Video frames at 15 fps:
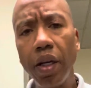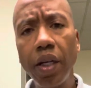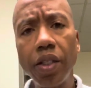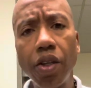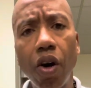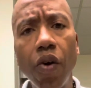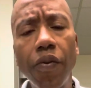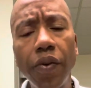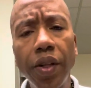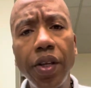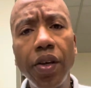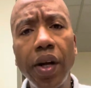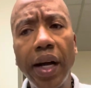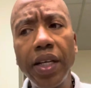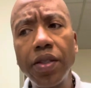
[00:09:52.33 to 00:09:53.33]
So hopefully
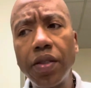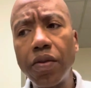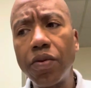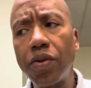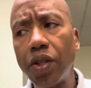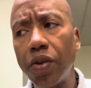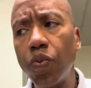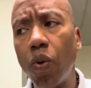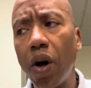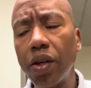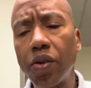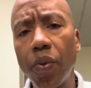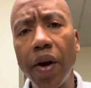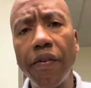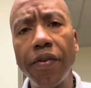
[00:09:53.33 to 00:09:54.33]
you guys
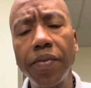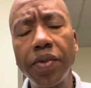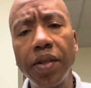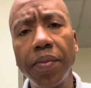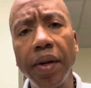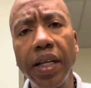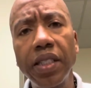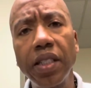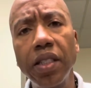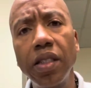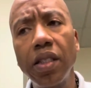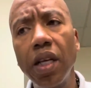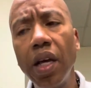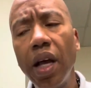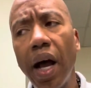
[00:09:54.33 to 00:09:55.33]
walked away from some lessons.